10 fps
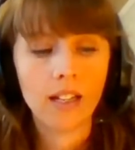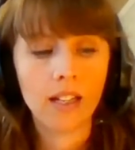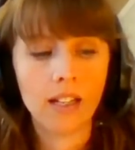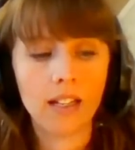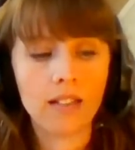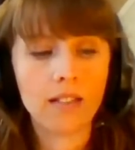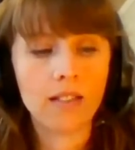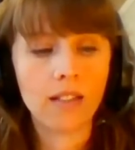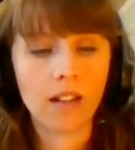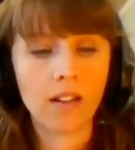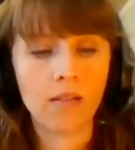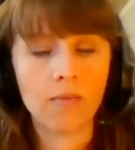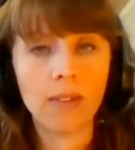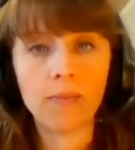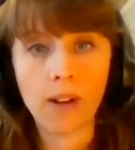it's
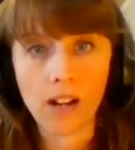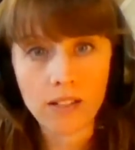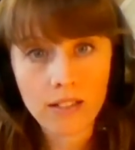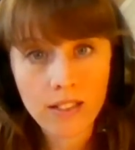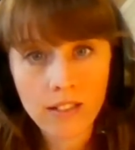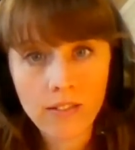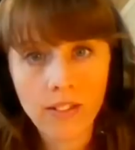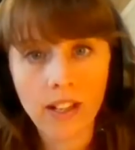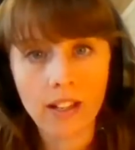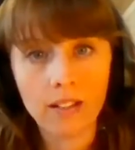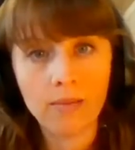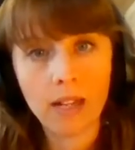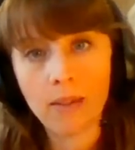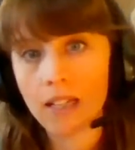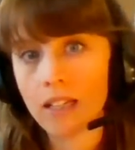been positive and
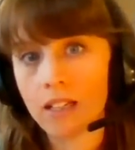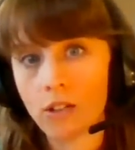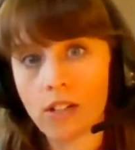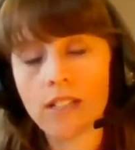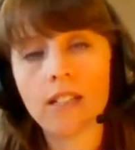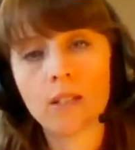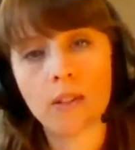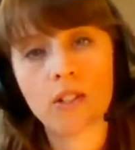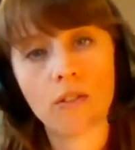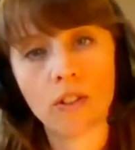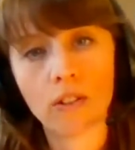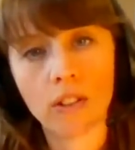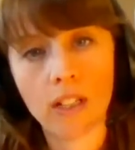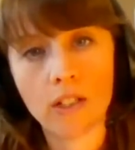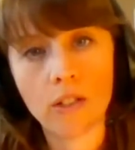maybe increasing, especially if you're
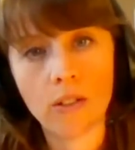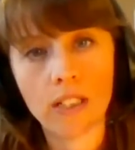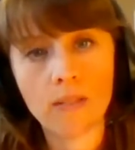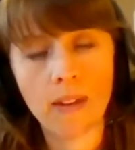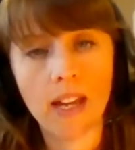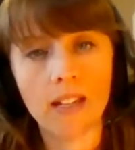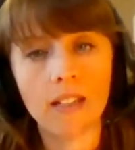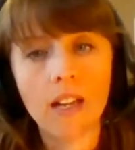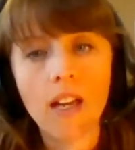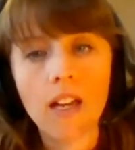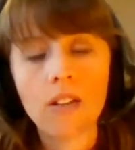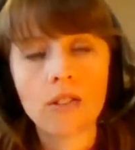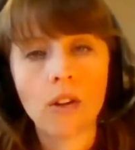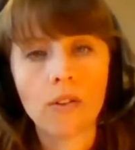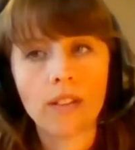looking to expand.
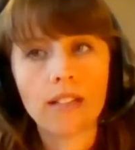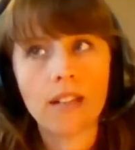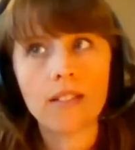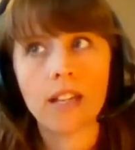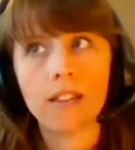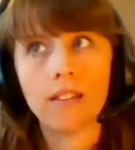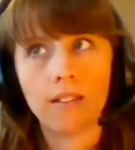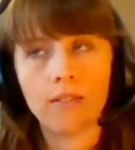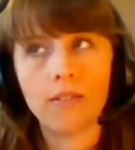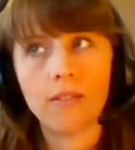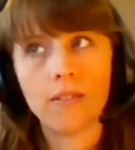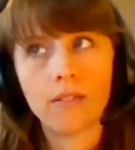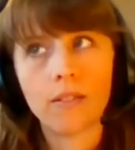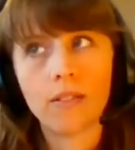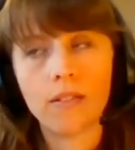So that sounds like
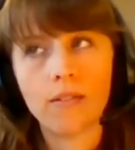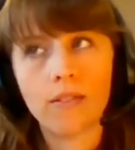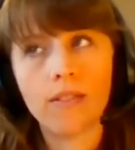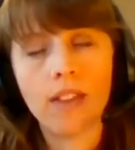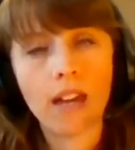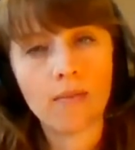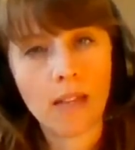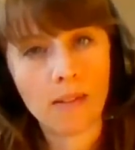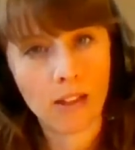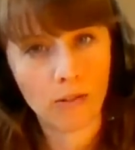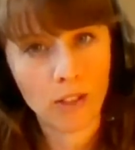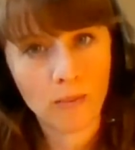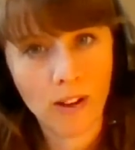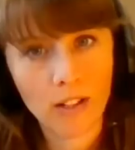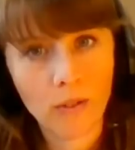that may be the
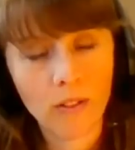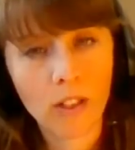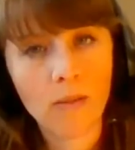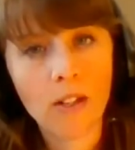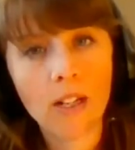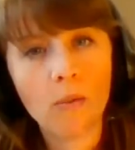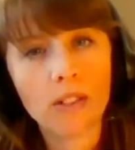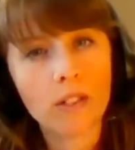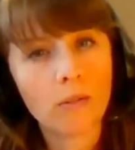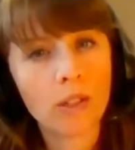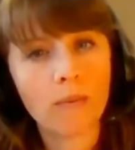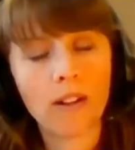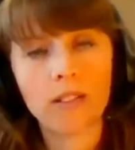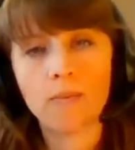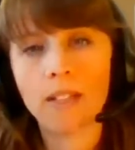response from the community. What's the
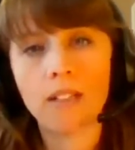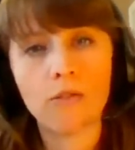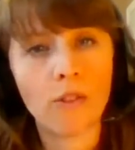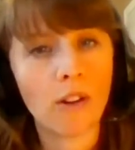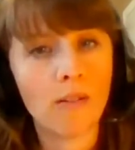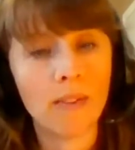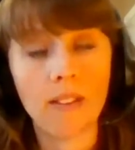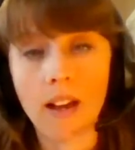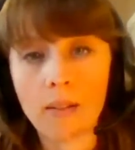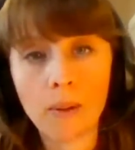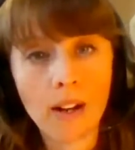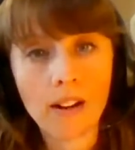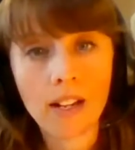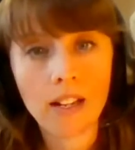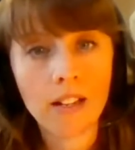response been from the
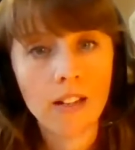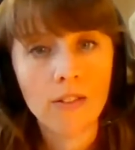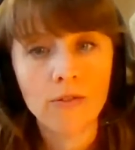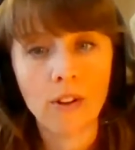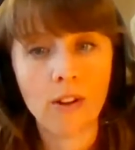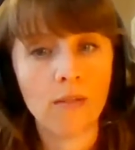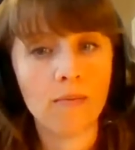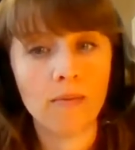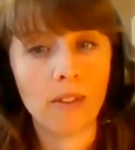library, from